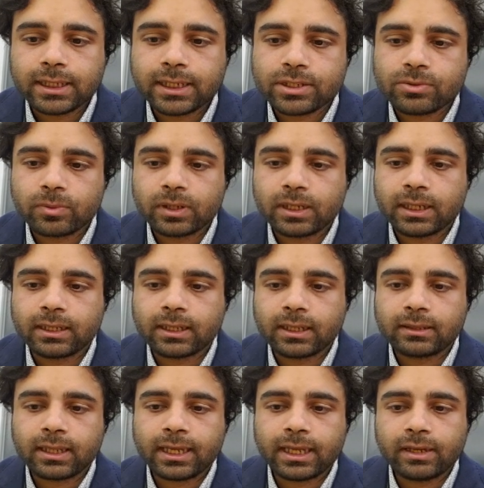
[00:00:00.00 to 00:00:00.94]
is really
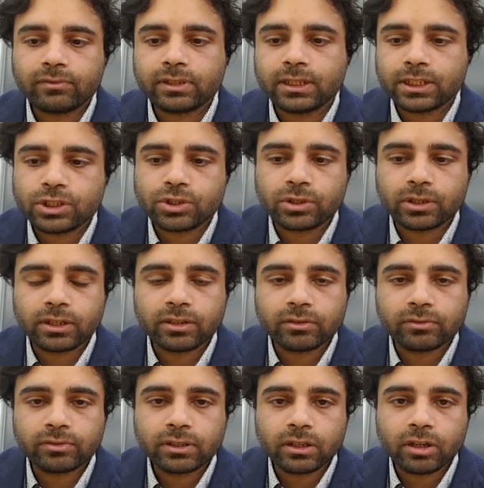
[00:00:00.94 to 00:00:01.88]
that they have a history
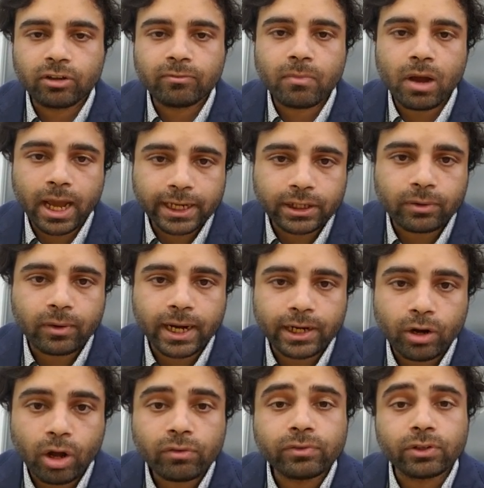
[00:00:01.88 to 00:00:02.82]
of
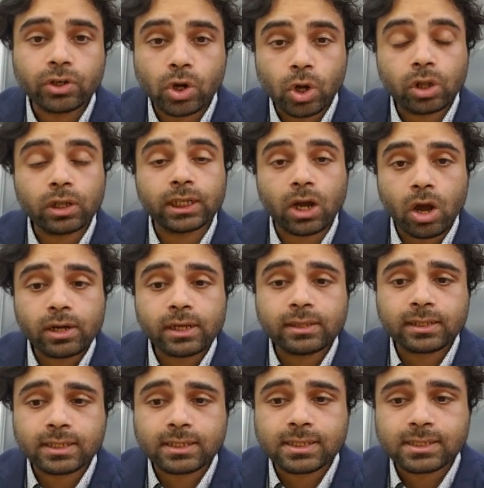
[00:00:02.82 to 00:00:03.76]
migraine, often early on
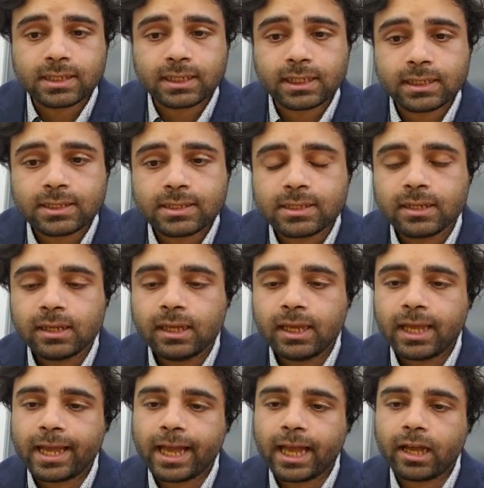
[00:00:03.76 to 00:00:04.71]
in the disease.
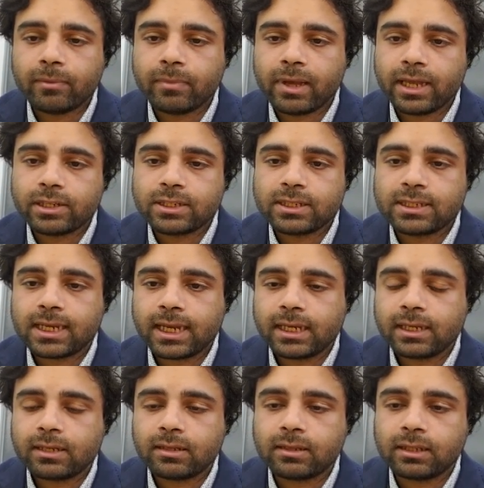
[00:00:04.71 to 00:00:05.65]
And to
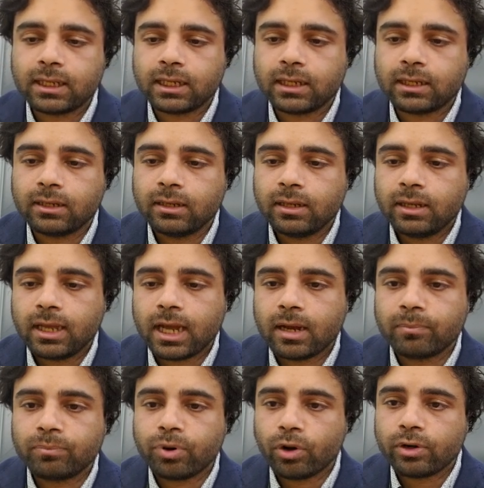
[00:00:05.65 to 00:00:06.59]
take the
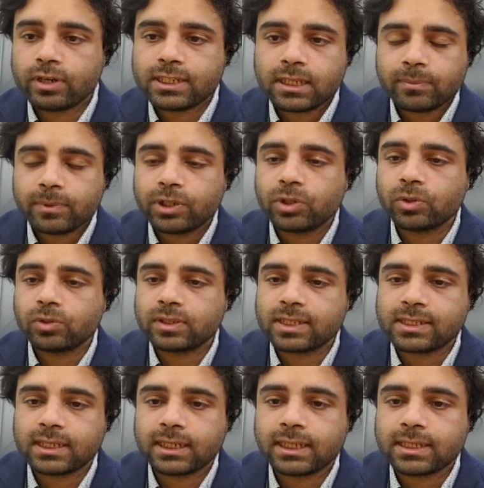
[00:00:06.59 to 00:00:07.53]
prototypical
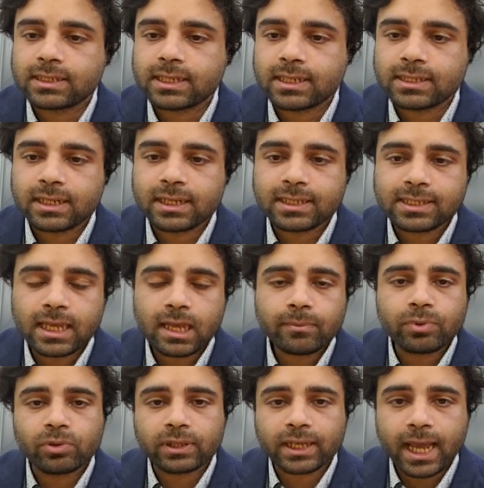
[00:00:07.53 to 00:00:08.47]
disease as an
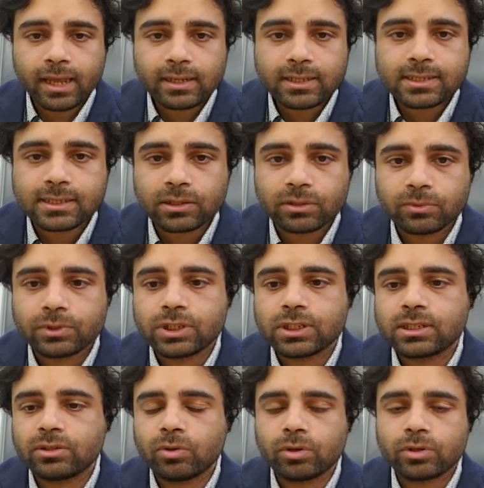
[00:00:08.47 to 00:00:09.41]
example, CADASIL, which
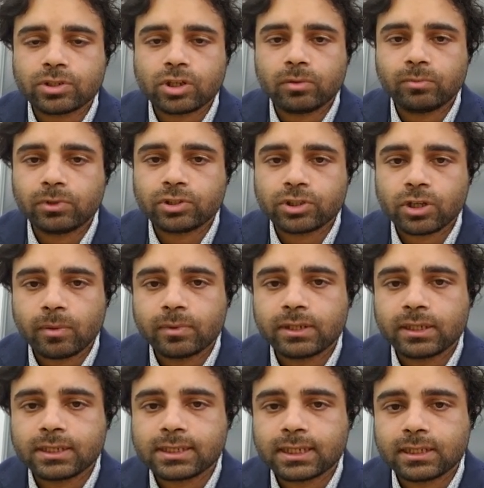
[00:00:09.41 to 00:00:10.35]
is an autosomal
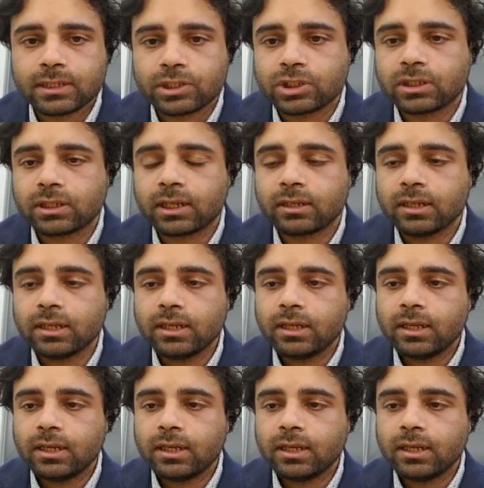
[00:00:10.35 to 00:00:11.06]
dominant condition and